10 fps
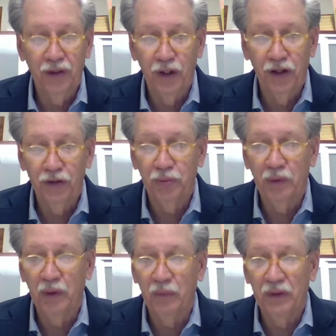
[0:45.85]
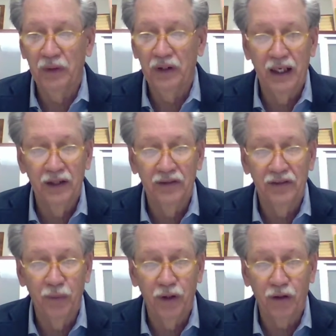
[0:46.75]
or somewhere else when we
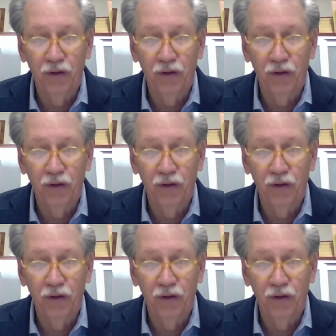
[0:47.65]
realize